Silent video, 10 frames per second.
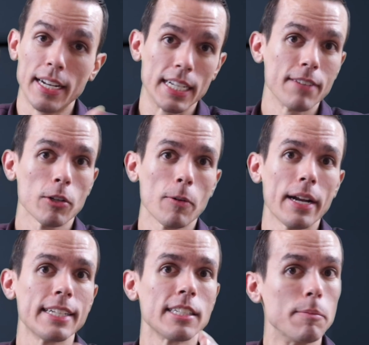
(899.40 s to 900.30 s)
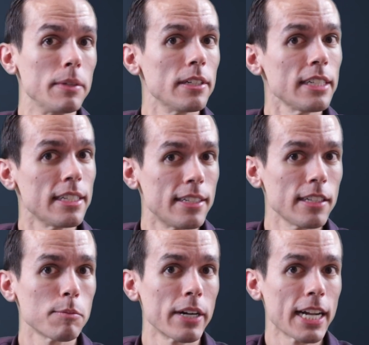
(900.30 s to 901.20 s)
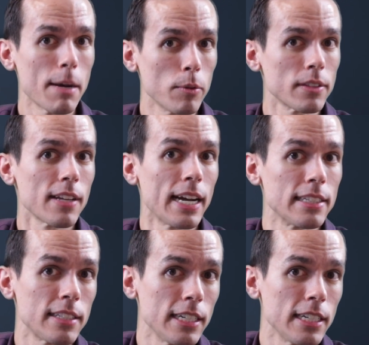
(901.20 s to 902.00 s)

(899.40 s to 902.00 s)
And to give her credit, Amelia does bring up what science